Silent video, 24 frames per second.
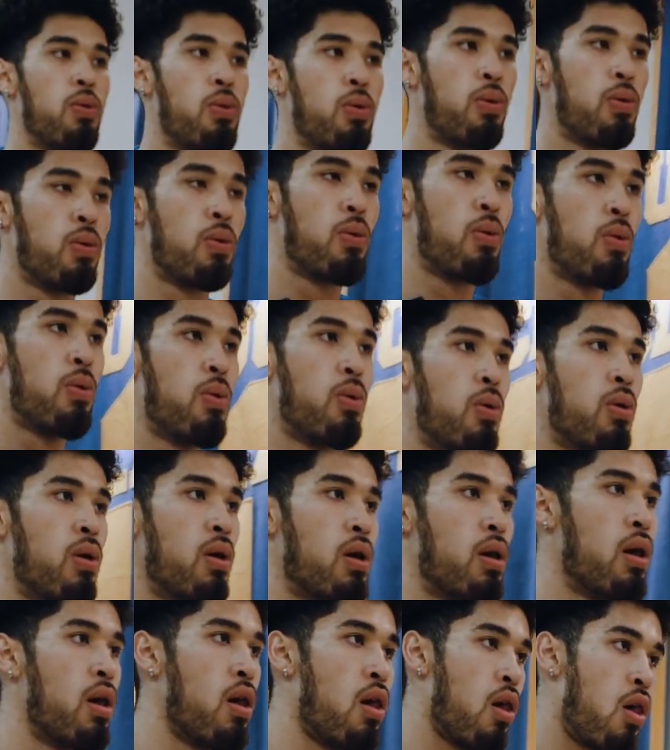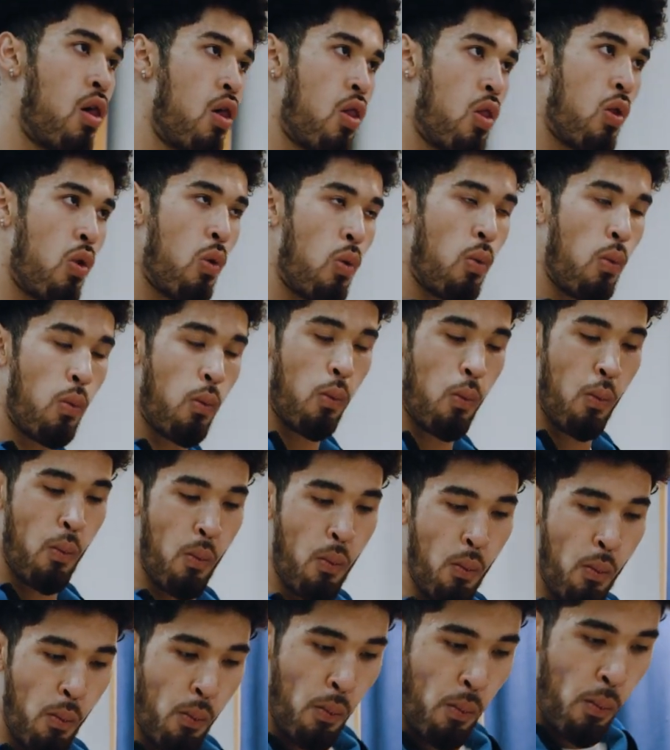Um, but even when I was younger, I
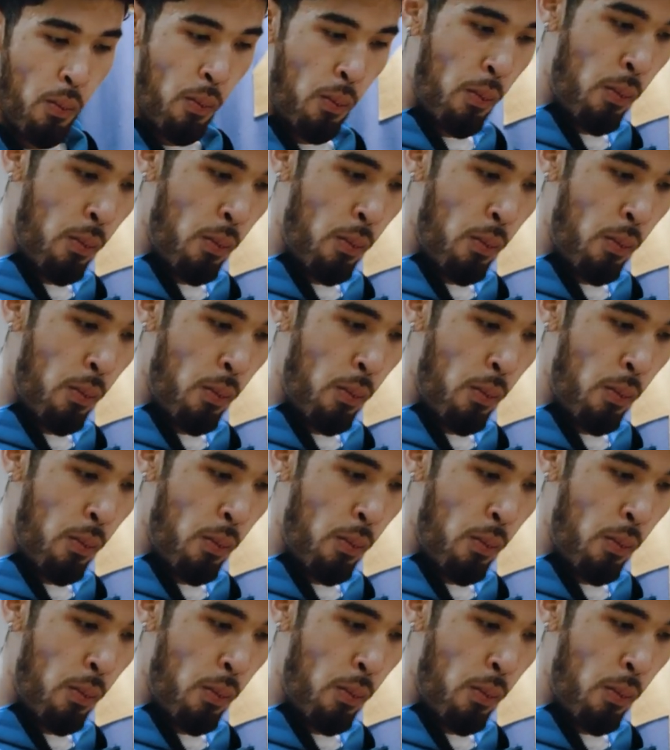mean, I grew up